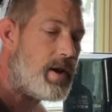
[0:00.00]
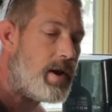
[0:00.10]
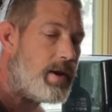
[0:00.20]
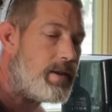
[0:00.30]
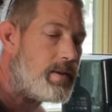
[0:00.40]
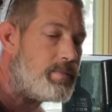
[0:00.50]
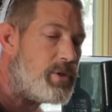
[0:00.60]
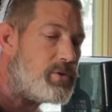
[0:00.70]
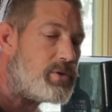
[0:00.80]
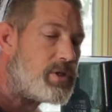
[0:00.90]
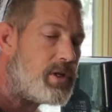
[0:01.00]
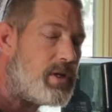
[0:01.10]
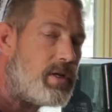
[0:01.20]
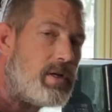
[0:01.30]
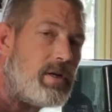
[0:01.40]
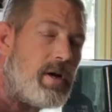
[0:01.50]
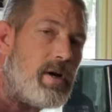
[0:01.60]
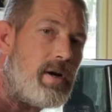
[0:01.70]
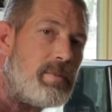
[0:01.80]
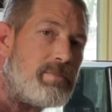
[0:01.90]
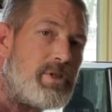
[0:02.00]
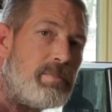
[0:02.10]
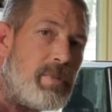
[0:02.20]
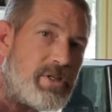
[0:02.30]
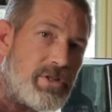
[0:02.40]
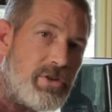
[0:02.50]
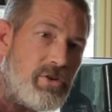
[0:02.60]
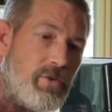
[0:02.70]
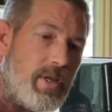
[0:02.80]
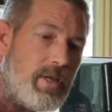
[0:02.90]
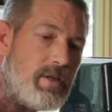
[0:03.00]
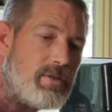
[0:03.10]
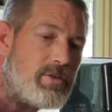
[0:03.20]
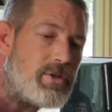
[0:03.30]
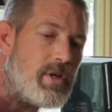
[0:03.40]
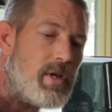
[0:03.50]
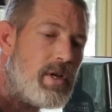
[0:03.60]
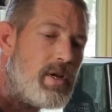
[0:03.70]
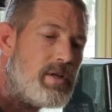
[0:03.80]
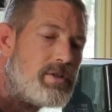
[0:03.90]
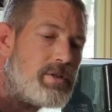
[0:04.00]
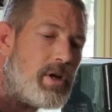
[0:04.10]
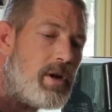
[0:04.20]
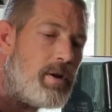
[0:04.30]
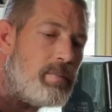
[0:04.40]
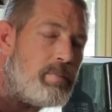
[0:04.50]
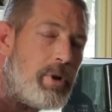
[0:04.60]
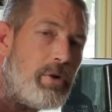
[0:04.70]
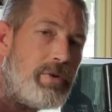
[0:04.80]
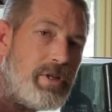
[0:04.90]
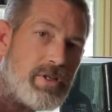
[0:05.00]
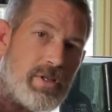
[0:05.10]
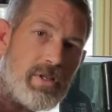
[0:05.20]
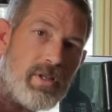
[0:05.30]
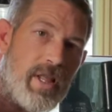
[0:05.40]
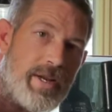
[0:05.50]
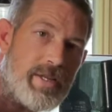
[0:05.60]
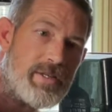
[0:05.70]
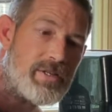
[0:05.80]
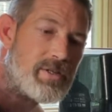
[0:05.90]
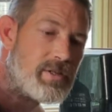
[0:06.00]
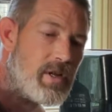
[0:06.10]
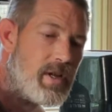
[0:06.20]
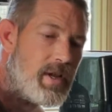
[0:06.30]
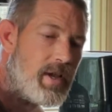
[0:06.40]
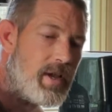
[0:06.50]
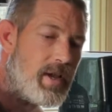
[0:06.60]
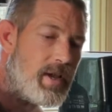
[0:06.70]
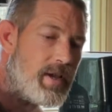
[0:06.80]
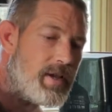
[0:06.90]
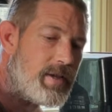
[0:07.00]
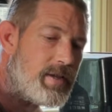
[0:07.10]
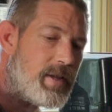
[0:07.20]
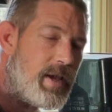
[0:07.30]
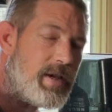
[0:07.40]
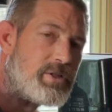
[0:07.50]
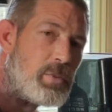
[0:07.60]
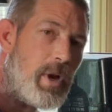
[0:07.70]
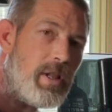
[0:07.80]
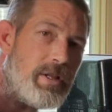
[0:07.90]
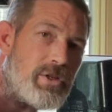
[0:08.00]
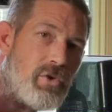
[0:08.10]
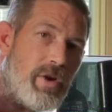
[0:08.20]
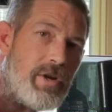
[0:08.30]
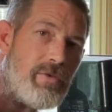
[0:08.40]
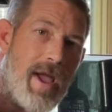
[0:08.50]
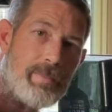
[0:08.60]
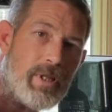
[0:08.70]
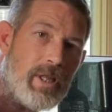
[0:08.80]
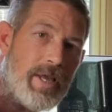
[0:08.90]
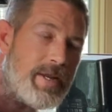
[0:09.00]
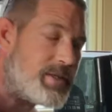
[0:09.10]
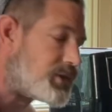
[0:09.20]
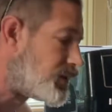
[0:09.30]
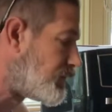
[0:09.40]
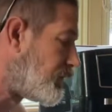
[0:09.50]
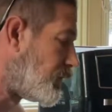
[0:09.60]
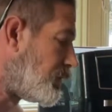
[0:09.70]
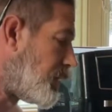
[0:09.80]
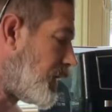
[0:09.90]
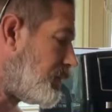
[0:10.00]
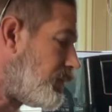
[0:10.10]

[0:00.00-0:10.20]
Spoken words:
I am using some mustard greens, some Paris lettuce, and as well as Grand Rapid lettuce for my